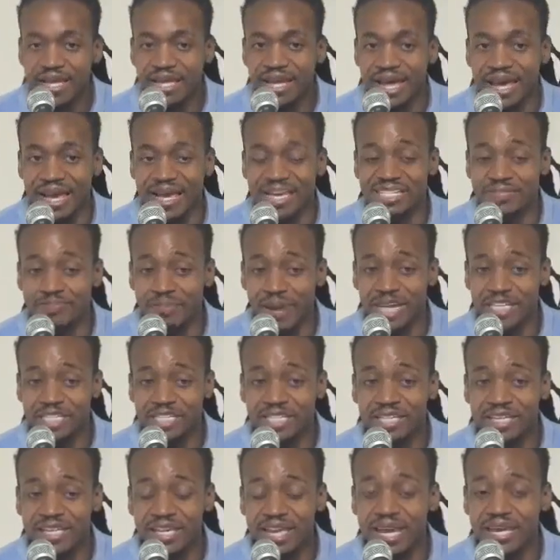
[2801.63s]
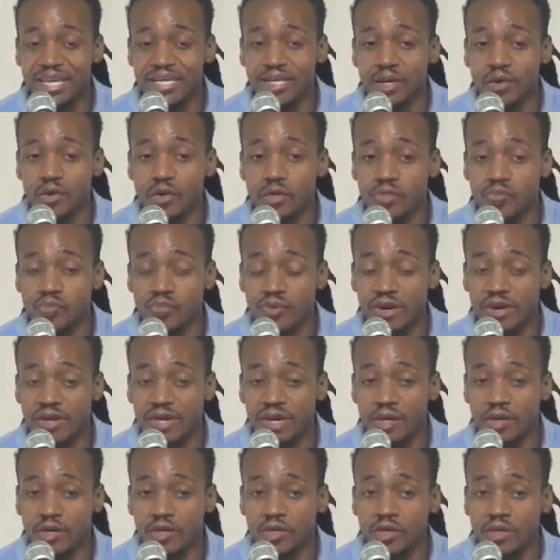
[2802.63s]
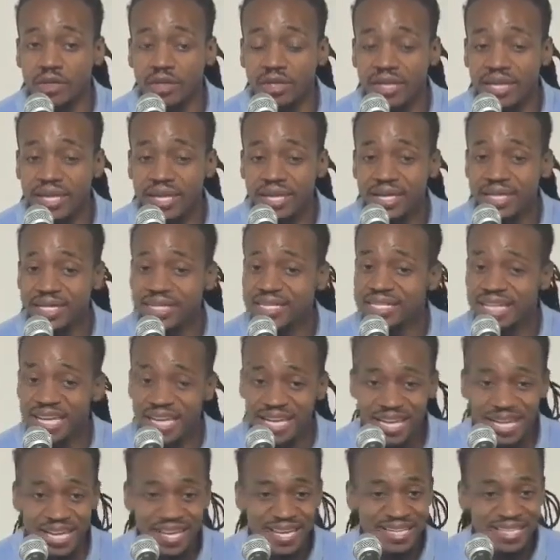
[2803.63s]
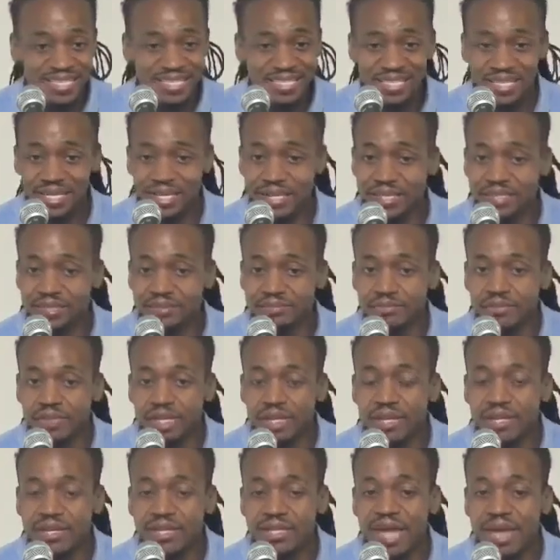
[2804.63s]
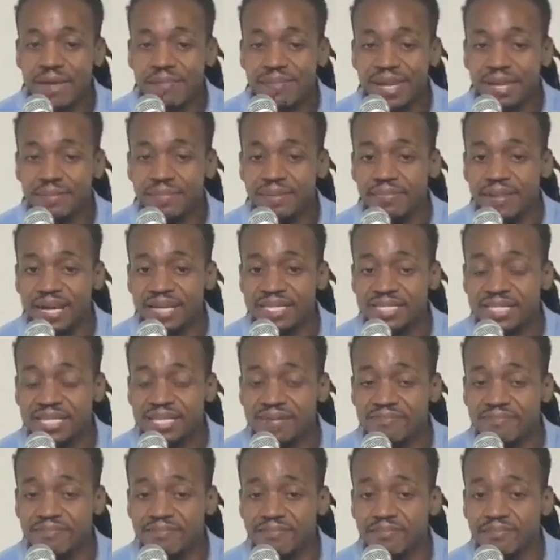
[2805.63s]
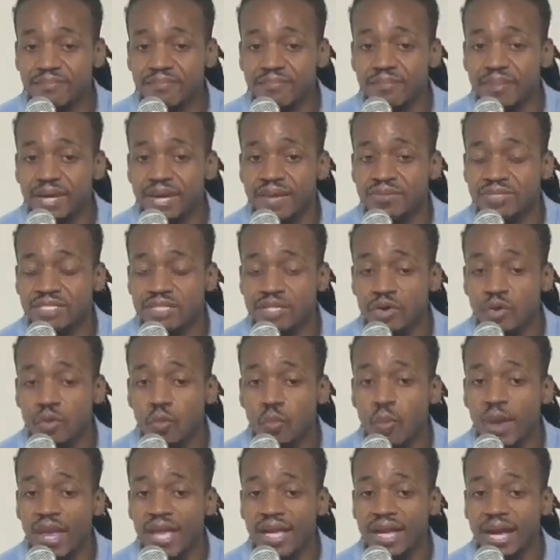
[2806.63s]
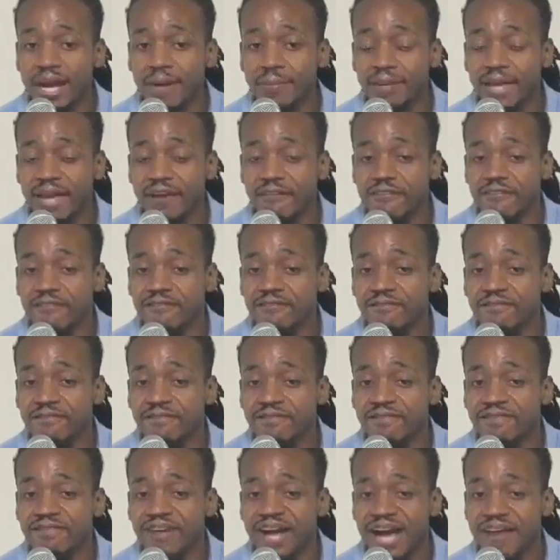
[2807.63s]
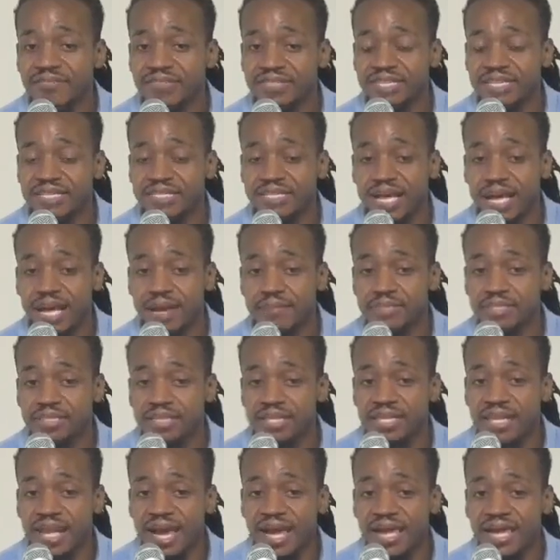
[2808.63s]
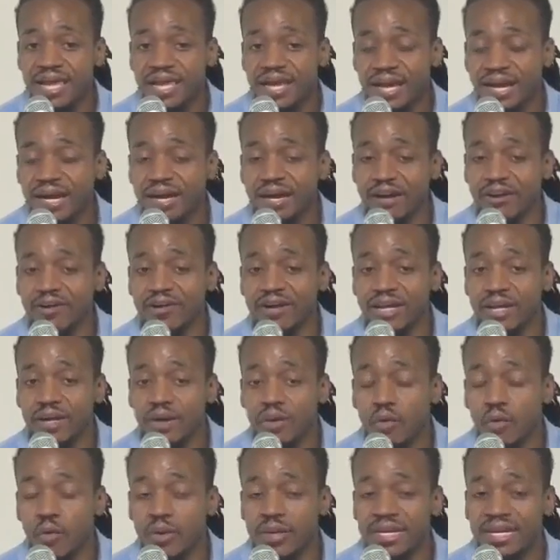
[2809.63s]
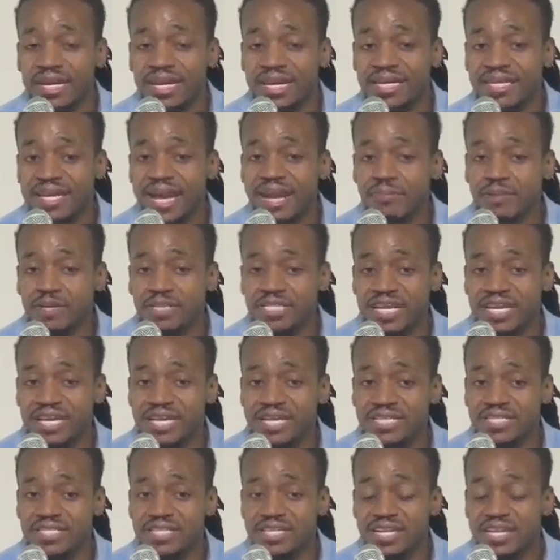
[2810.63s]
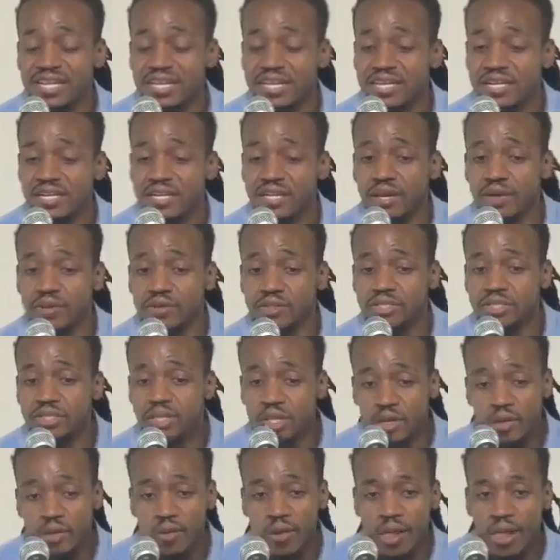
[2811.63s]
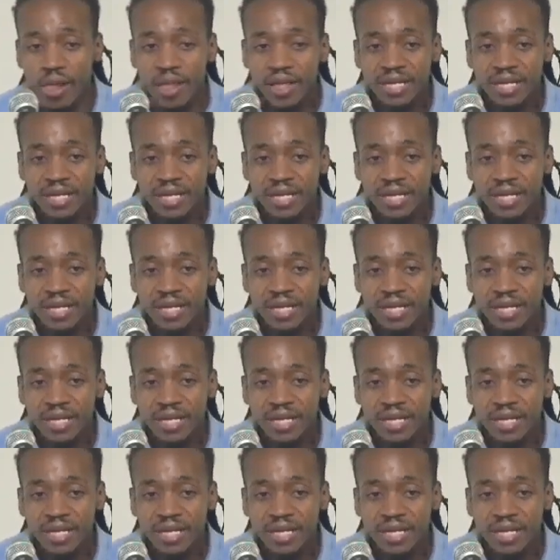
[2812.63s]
like, especially in those very early days, that baby might sleep and still wake up like five, six times in the night hungry or needing a diaper change, you know? So,